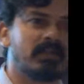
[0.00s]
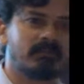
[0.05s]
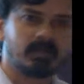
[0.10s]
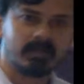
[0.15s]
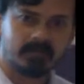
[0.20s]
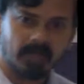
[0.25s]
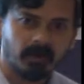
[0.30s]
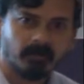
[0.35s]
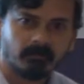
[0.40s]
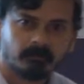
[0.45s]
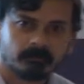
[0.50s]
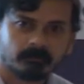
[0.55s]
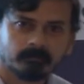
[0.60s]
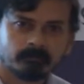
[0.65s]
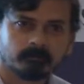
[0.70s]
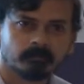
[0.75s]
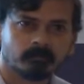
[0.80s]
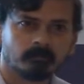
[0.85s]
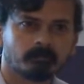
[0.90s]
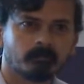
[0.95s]
never done.
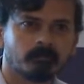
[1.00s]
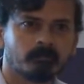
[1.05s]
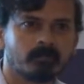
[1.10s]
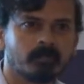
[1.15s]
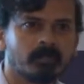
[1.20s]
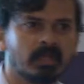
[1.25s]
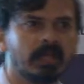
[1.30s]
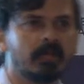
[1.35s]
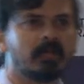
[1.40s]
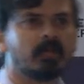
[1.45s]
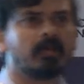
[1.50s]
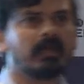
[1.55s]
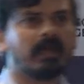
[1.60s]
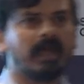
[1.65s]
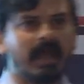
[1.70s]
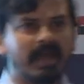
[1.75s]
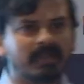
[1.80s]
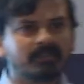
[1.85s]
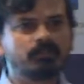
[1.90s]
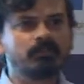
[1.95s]

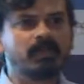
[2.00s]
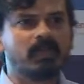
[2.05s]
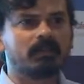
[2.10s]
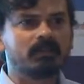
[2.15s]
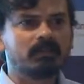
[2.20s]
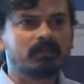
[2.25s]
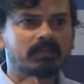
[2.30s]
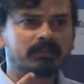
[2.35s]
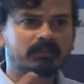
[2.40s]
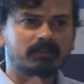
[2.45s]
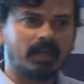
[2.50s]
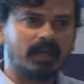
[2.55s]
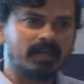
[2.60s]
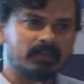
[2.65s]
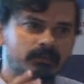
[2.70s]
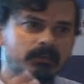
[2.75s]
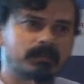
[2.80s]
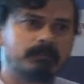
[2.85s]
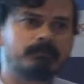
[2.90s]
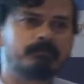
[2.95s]
As we understand,
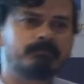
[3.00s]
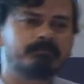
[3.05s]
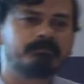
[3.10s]
as we